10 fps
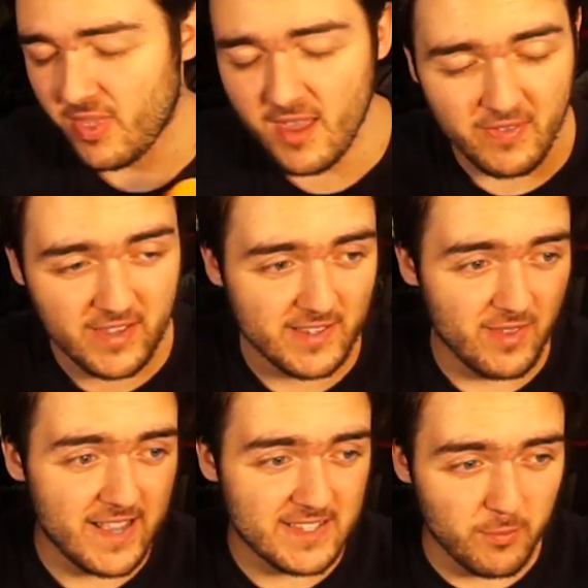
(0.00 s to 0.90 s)
and these
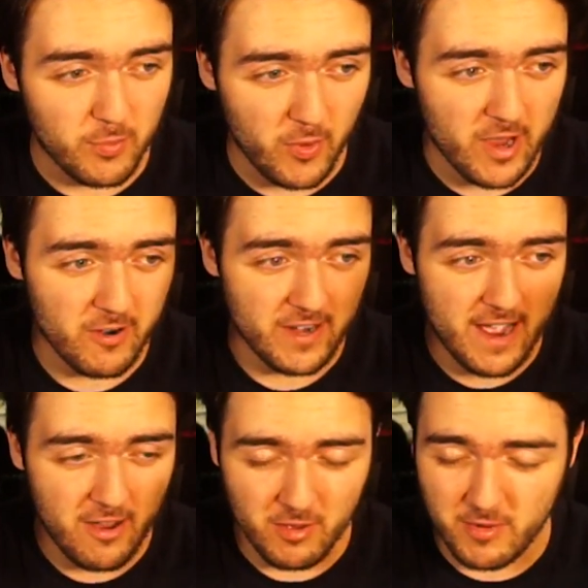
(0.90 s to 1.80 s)
lights are blaring
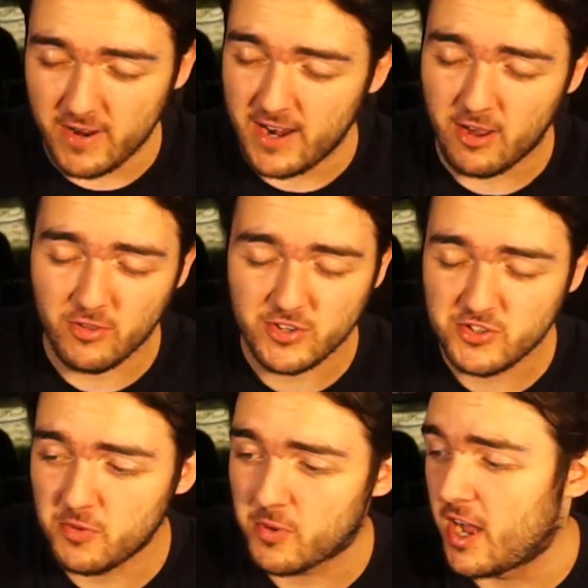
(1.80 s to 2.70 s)
down on me right now, and they're
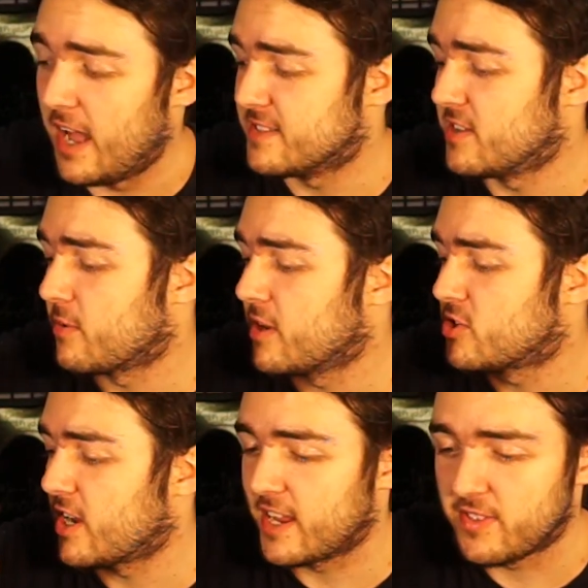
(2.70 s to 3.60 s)
super hot. So I'm gonna
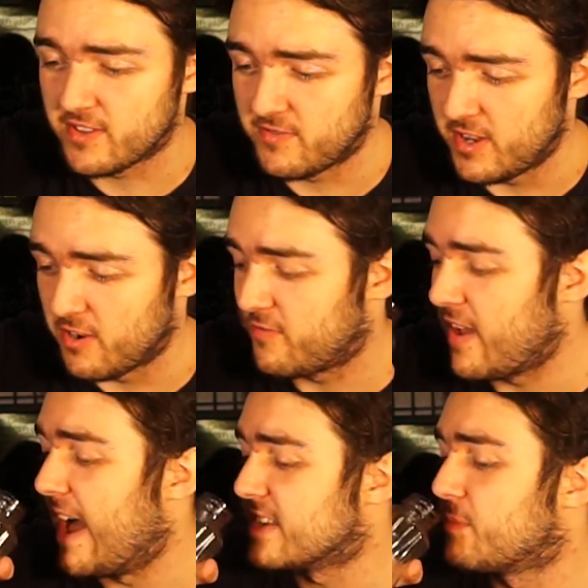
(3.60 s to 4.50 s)
try to get this video
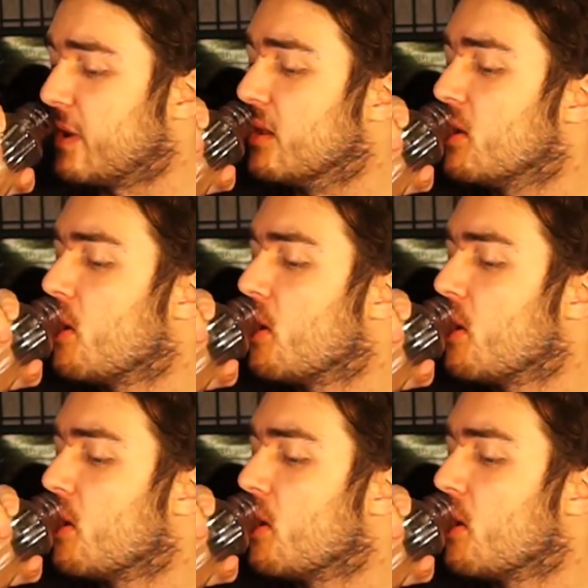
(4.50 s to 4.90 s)
fast. But